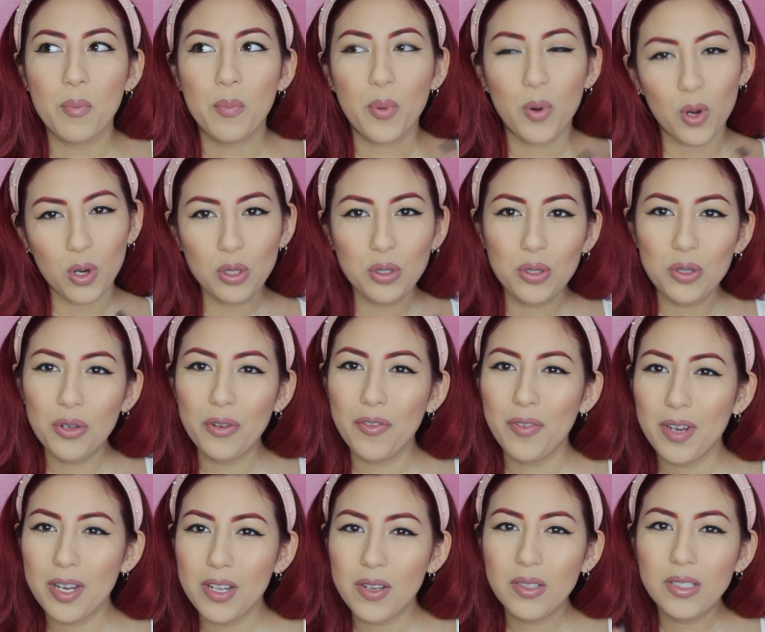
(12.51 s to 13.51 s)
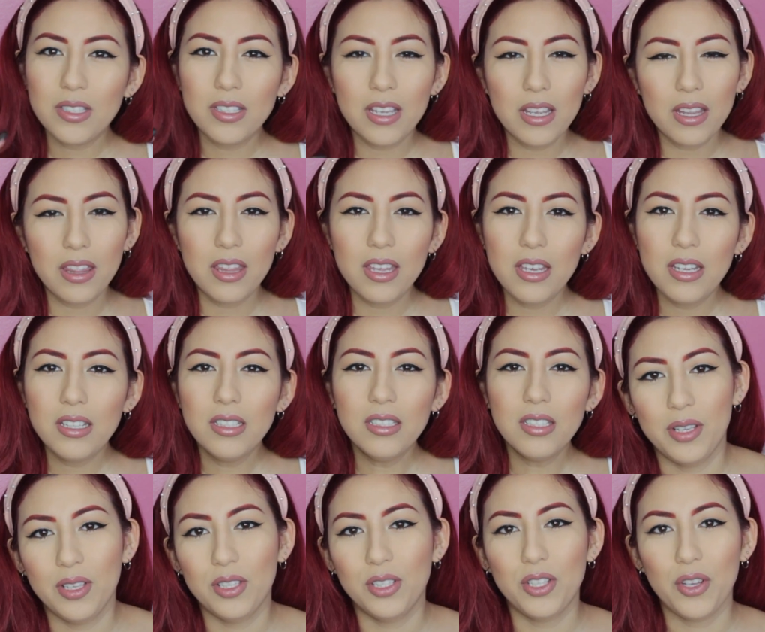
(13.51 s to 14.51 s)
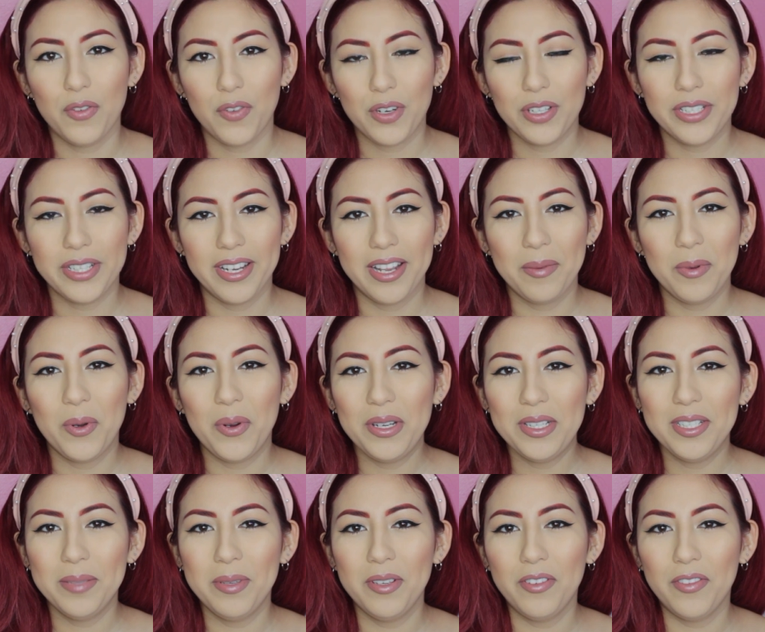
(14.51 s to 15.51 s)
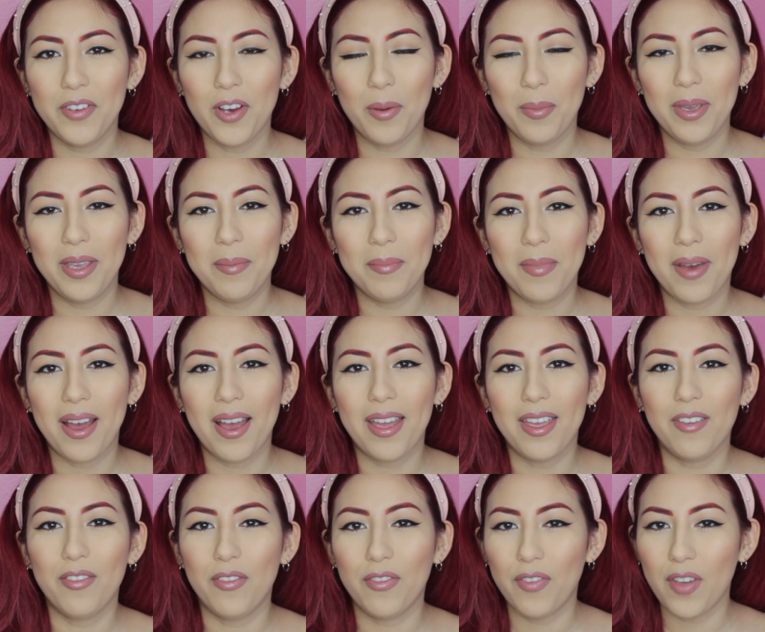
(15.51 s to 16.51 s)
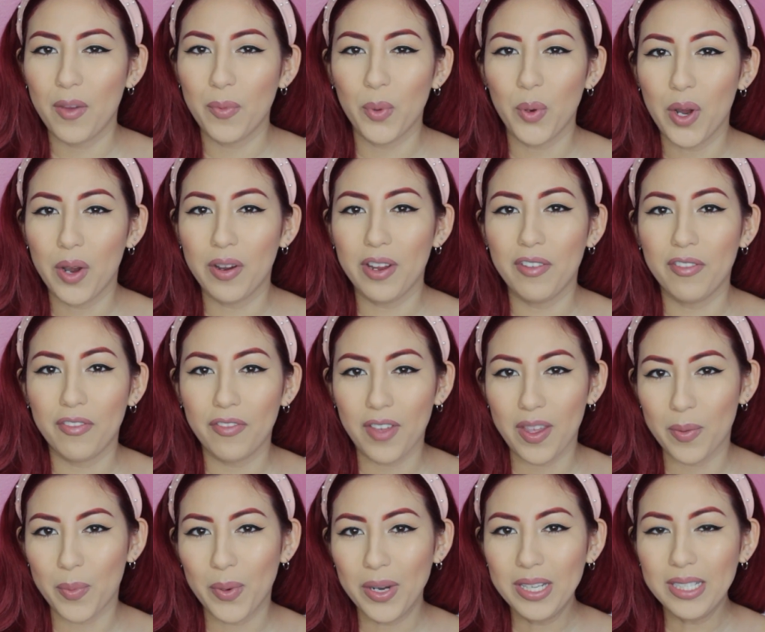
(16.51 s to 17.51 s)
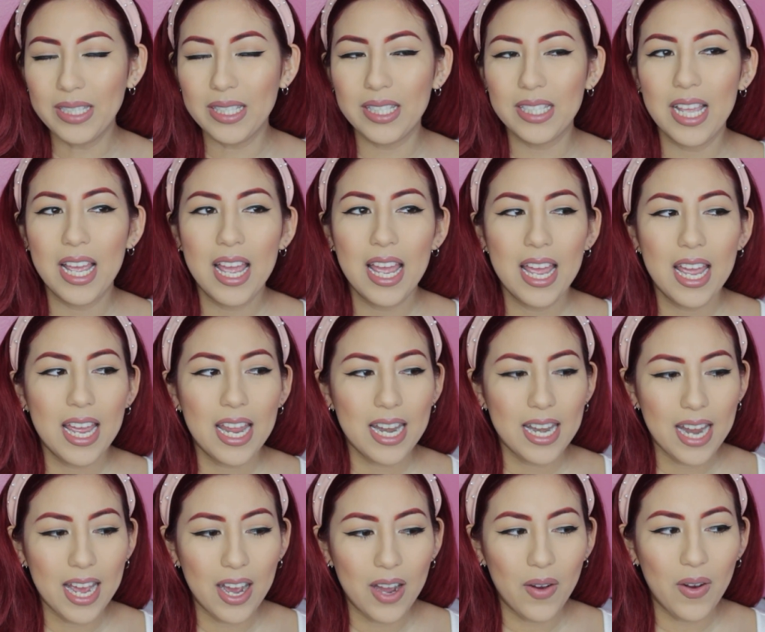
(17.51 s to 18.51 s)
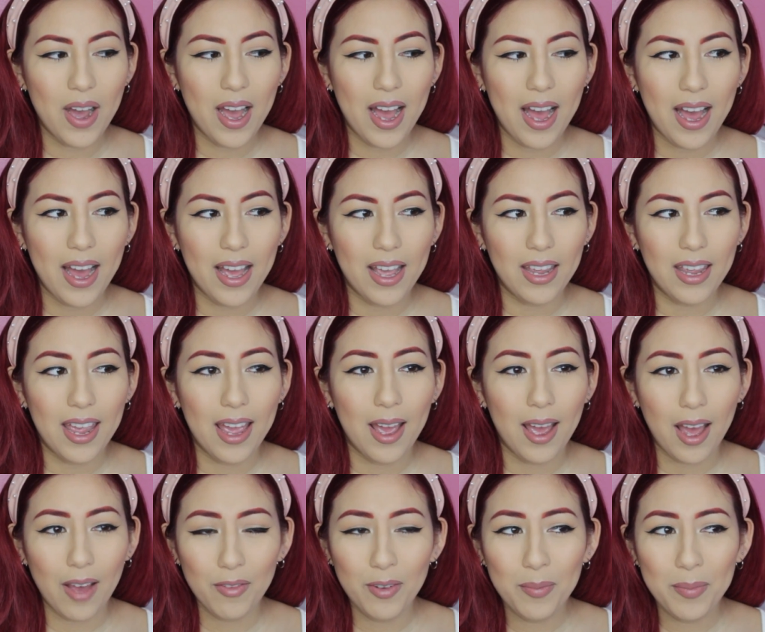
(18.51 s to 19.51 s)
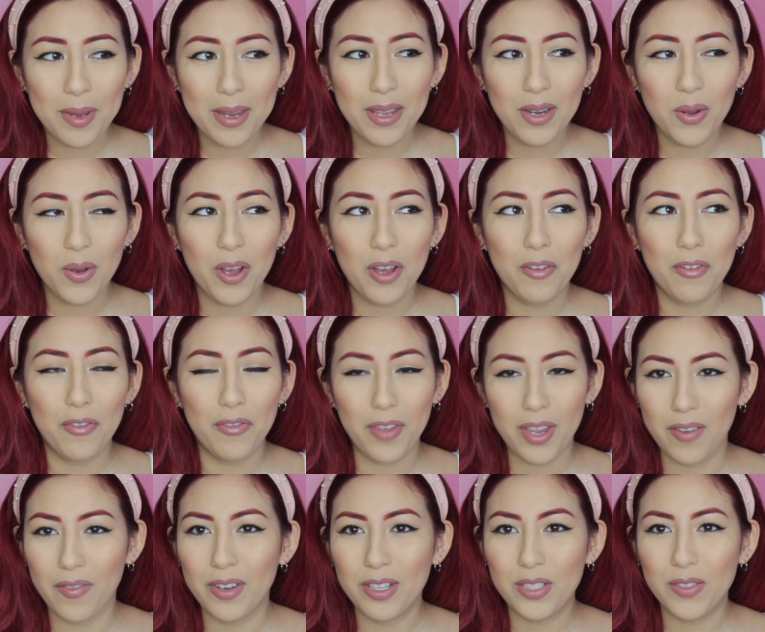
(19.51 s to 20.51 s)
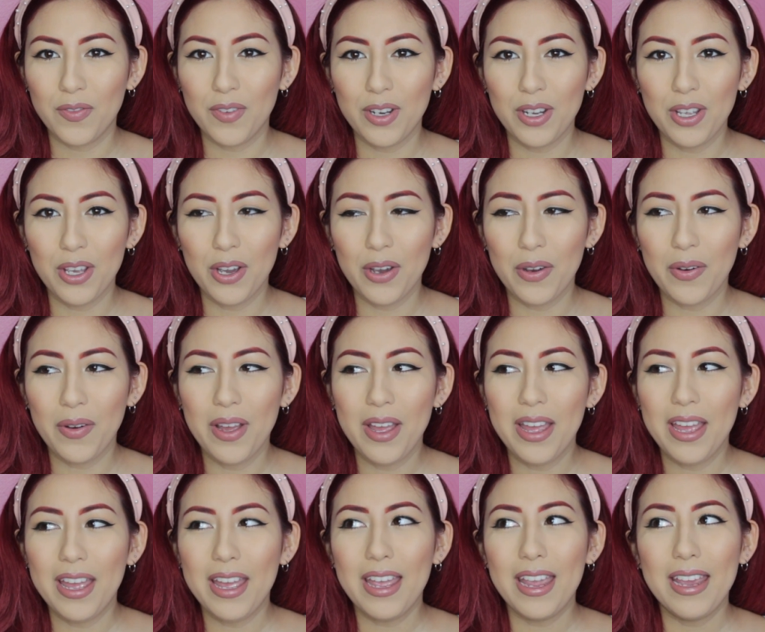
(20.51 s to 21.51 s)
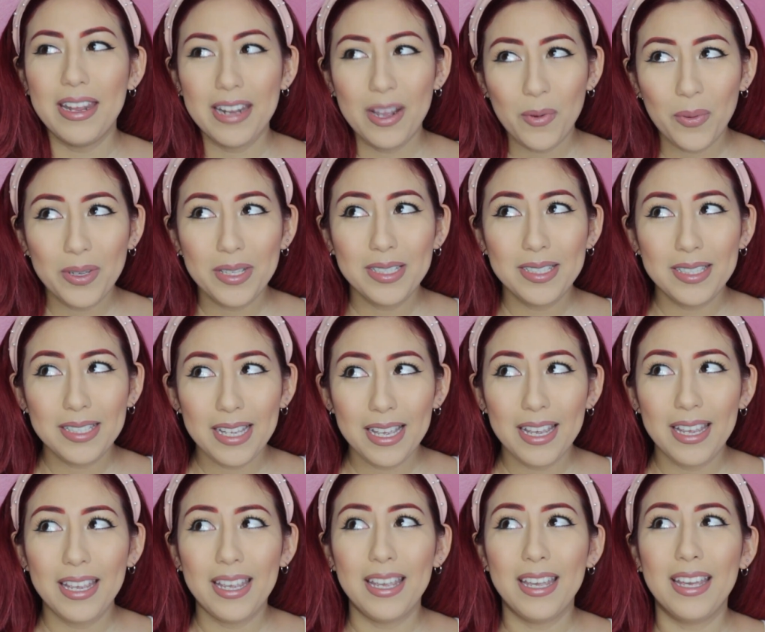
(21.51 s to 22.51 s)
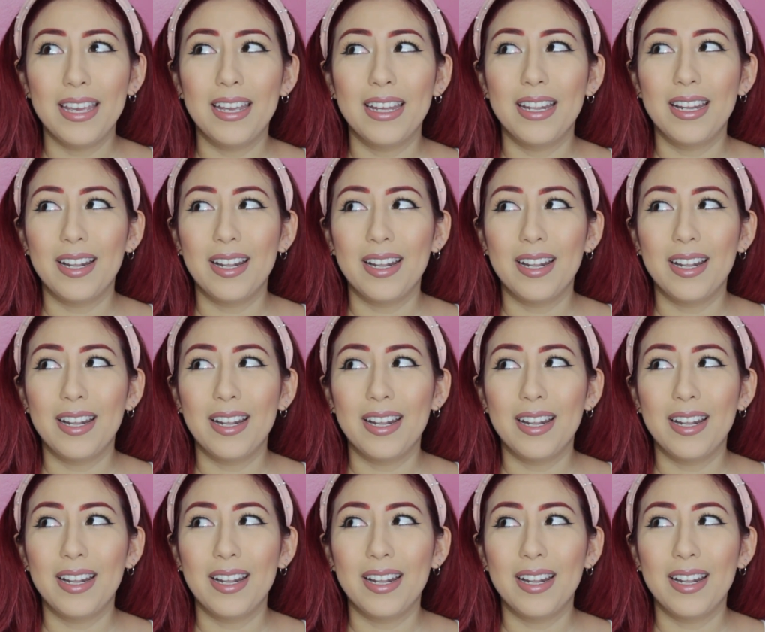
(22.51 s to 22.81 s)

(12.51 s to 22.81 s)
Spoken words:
personal videos like these. So for today I'm going to be filming my February favorites. Now I haven't made a favorites video and I want to say